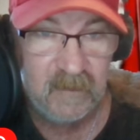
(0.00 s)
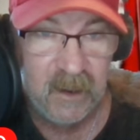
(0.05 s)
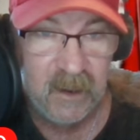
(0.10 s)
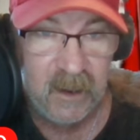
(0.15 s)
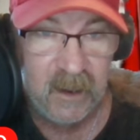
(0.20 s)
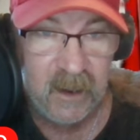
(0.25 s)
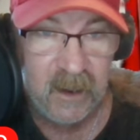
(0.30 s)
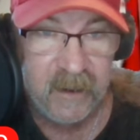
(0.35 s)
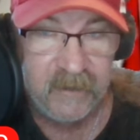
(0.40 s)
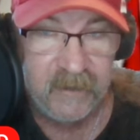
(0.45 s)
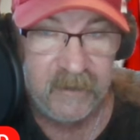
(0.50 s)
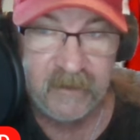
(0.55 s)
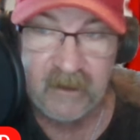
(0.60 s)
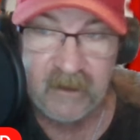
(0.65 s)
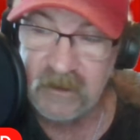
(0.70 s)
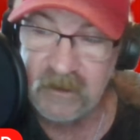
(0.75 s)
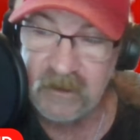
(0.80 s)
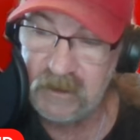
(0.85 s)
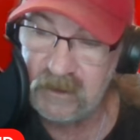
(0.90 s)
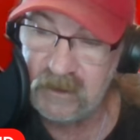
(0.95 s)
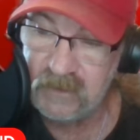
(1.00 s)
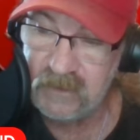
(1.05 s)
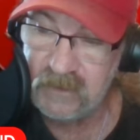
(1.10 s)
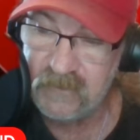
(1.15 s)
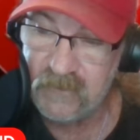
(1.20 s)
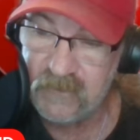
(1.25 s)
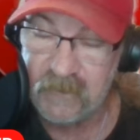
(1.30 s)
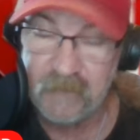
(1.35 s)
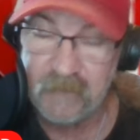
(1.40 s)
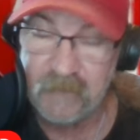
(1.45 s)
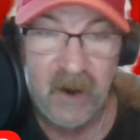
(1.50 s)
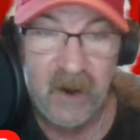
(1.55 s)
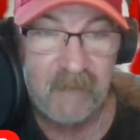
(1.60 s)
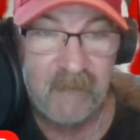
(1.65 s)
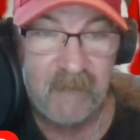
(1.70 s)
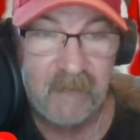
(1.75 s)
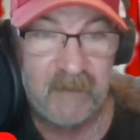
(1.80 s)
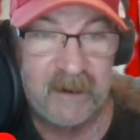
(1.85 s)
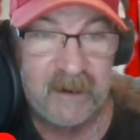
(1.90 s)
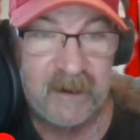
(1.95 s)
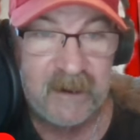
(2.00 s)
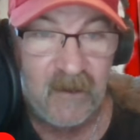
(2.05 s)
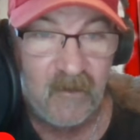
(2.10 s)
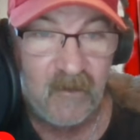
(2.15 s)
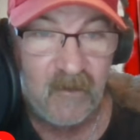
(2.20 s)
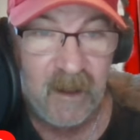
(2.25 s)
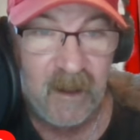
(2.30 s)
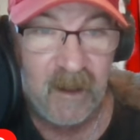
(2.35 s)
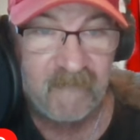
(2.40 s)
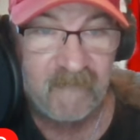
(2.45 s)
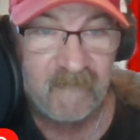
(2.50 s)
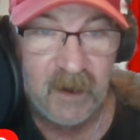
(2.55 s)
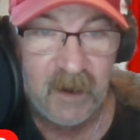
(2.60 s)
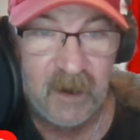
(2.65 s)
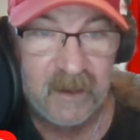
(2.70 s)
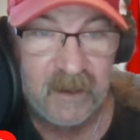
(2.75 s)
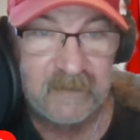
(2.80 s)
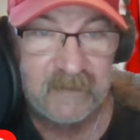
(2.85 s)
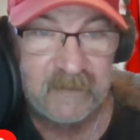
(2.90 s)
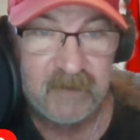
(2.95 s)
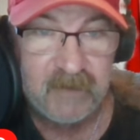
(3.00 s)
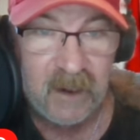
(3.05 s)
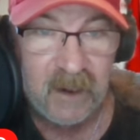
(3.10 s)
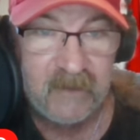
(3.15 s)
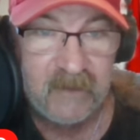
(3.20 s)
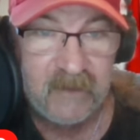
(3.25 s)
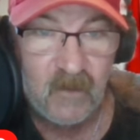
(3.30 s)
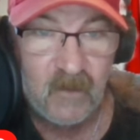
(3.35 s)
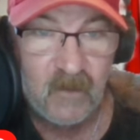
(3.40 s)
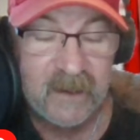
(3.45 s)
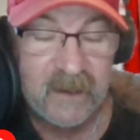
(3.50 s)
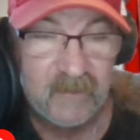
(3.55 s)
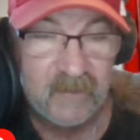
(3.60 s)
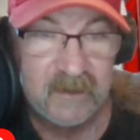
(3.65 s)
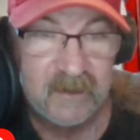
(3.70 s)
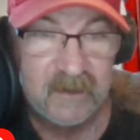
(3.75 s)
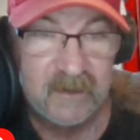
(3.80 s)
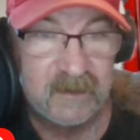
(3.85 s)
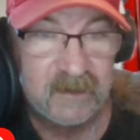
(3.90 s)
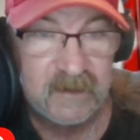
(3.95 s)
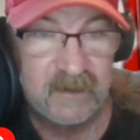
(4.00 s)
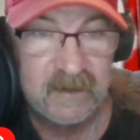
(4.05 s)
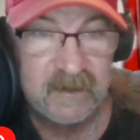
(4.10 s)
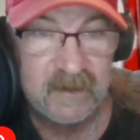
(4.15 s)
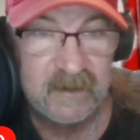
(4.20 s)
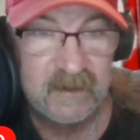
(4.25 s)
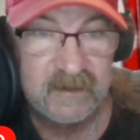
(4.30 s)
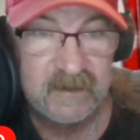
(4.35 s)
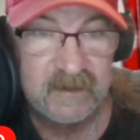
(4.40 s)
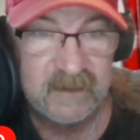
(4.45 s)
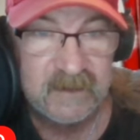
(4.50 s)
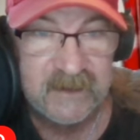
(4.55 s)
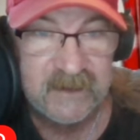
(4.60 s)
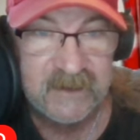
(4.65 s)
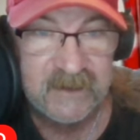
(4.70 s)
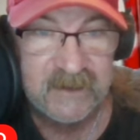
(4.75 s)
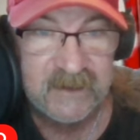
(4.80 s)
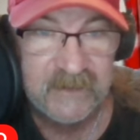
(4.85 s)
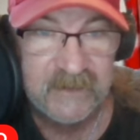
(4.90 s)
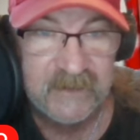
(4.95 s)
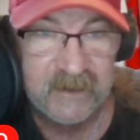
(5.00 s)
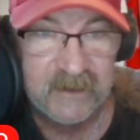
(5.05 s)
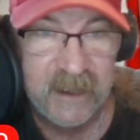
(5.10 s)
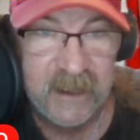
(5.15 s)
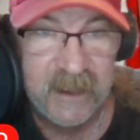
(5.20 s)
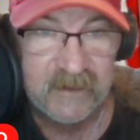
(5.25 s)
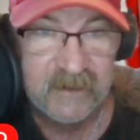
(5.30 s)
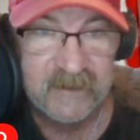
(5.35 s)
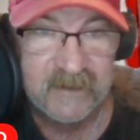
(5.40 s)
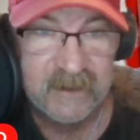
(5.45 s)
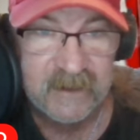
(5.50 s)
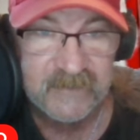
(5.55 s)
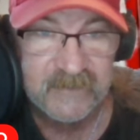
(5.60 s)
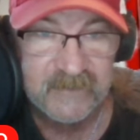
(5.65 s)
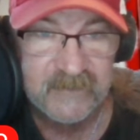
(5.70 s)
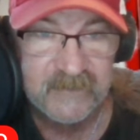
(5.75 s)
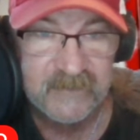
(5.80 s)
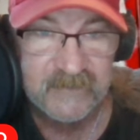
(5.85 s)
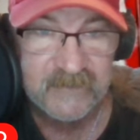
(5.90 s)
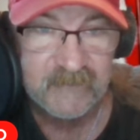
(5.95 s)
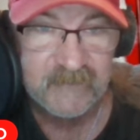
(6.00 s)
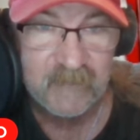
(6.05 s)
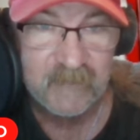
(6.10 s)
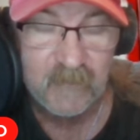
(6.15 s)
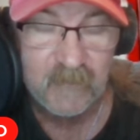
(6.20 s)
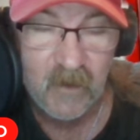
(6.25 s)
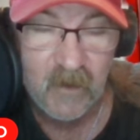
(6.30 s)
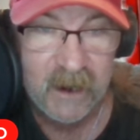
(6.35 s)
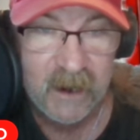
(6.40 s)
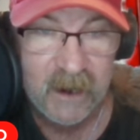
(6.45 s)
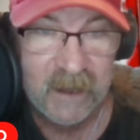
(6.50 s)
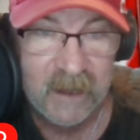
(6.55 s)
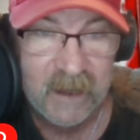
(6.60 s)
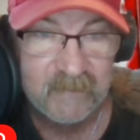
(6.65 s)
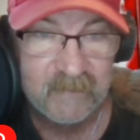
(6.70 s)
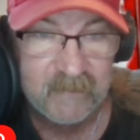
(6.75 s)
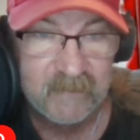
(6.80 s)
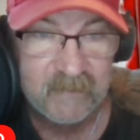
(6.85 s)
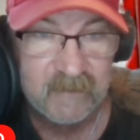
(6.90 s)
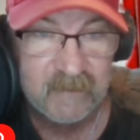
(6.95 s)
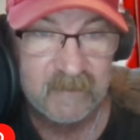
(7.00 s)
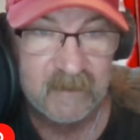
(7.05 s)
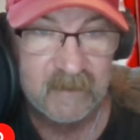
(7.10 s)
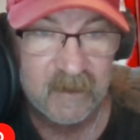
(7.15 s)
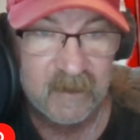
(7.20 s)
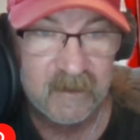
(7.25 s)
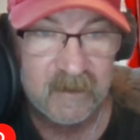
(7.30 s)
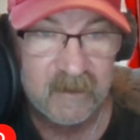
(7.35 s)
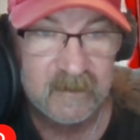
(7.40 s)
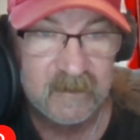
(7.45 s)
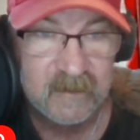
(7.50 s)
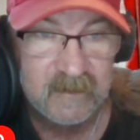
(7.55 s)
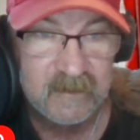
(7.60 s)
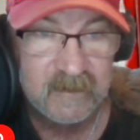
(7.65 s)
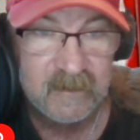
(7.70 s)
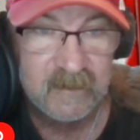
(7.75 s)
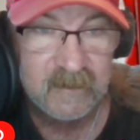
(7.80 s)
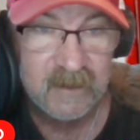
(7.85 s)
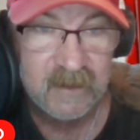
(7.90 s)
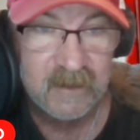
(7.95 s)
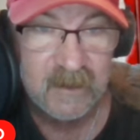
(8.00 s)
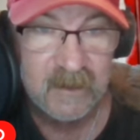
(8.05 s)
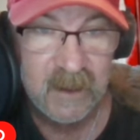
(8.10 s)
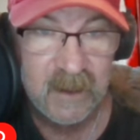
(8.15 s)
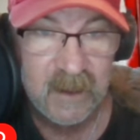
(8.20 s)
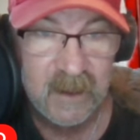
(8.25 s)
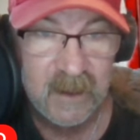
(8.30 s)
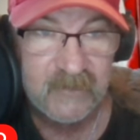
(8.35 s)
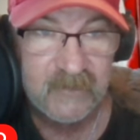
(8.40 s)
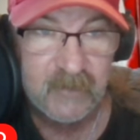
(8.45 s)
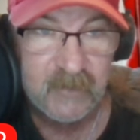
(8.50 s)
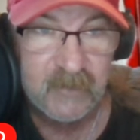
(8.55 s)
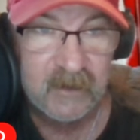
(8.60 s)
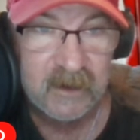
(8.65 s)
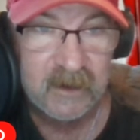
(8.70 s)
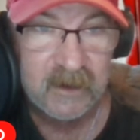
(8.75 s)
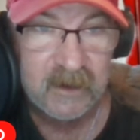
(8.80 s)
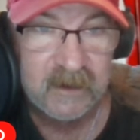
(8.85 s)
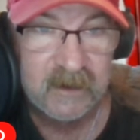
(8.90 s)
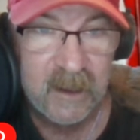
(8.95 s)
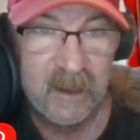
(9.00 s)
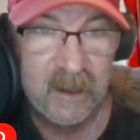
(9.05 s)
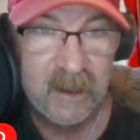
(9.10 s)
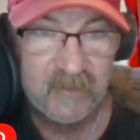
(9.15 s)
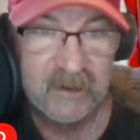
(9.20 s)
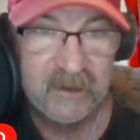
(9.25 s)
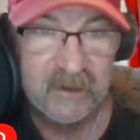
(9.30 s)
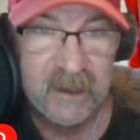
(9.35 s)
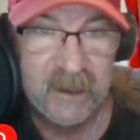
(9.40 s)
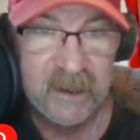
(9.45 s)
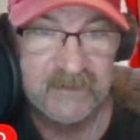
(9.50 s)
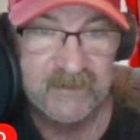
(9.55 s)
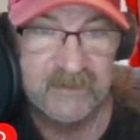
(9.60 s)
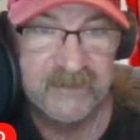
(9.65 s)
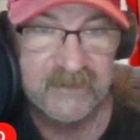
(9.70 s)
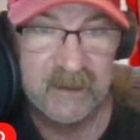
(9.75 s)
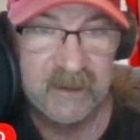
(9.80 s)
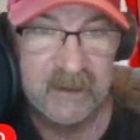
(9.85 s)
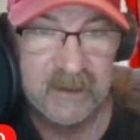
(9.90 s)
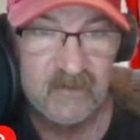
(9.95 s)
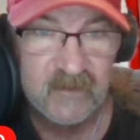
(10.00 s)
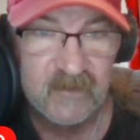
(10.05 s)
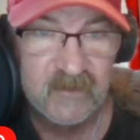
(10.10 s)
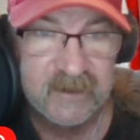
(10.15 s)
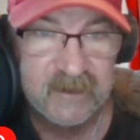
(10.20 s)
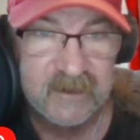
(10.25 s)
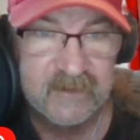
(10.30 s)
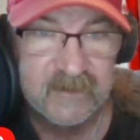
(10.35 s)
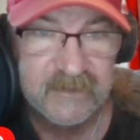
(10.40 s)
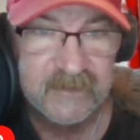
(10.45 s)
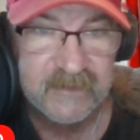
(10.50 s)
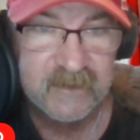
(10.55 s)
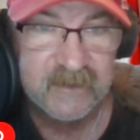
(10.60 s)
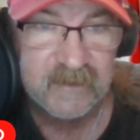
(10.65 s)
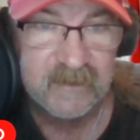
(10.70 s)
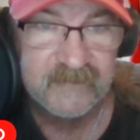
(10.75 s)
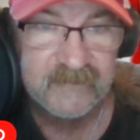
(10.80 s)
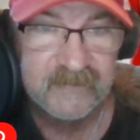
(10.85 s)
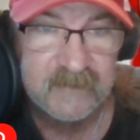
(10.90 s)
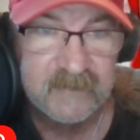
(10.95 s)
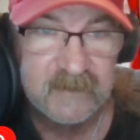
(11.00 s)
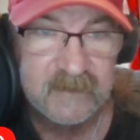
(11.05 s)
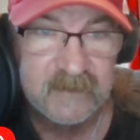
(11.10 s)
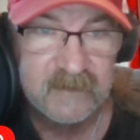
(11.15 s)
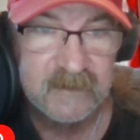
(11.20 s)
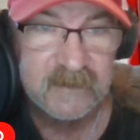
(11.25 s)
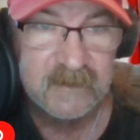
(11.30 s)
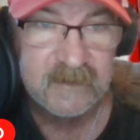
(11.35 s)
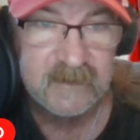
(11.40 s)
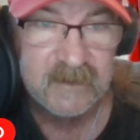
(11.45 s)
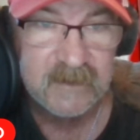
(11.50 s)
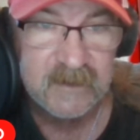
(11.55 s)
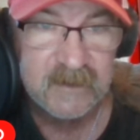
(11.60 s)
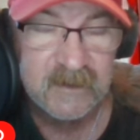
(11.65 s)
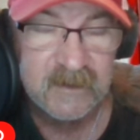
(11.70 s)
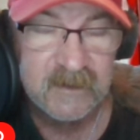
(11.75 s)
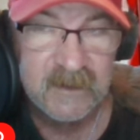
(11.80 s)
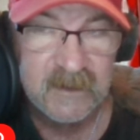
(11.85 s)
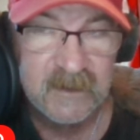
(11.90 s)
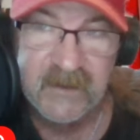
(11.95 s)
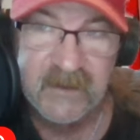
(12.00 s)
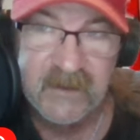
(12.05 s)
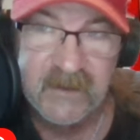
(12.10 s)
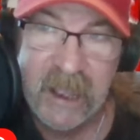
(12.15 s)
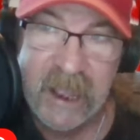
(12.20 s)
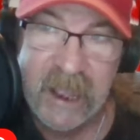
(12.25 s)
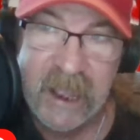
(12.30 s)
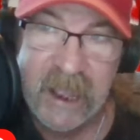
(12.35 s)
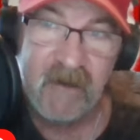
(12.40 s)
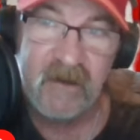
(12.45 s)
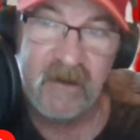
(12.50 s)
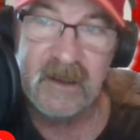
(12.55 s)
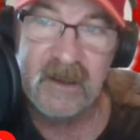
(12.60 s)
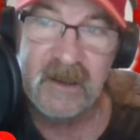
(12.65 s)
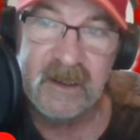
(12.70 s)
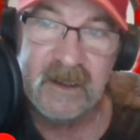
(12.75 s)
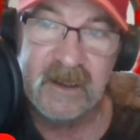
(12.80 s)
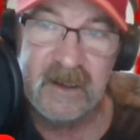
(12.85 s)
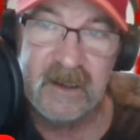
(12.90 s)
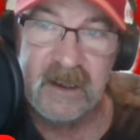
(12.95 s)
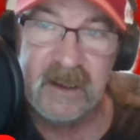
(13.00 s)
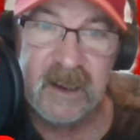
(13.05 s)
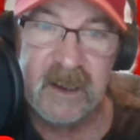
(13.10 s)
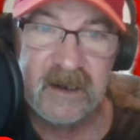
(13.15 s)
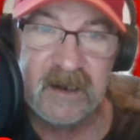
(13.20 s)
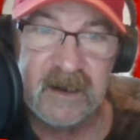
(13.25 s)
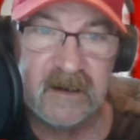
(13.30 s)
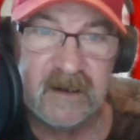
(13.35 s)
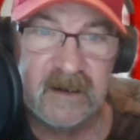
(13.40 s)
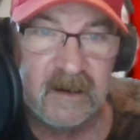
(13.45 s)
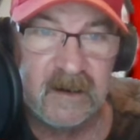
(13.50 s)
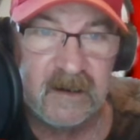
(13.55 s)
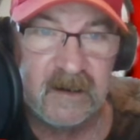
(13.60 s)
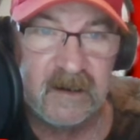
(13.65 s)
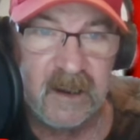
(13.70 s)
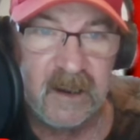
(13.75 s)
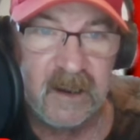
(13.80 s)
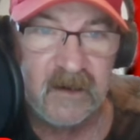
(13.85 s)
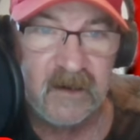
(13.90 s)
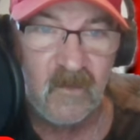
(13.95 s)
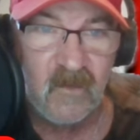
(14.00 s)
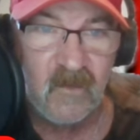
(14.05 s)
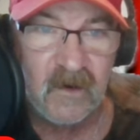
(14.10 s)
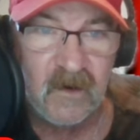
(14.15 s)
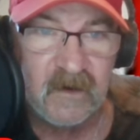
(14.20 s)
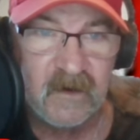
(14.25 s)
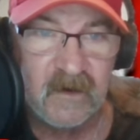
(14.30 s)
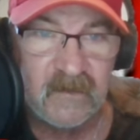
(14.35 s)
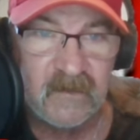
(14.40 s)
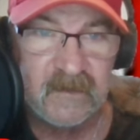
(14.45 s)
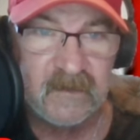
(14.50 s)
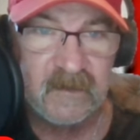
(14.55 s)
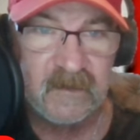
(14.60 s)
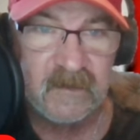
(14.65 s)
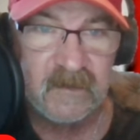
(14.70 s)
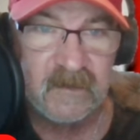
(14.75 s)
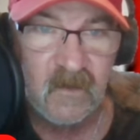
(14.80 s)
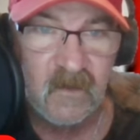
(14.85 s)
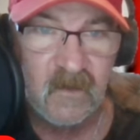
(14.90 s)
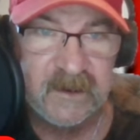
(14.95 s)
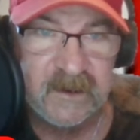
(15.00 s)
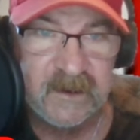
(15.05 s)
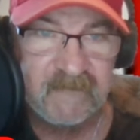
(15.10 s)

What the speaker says: And they're probably going off plug and play. Well, the DC down at Texas, from what I heard, has a pretty complicated scheme within itself. So how in the world, when you've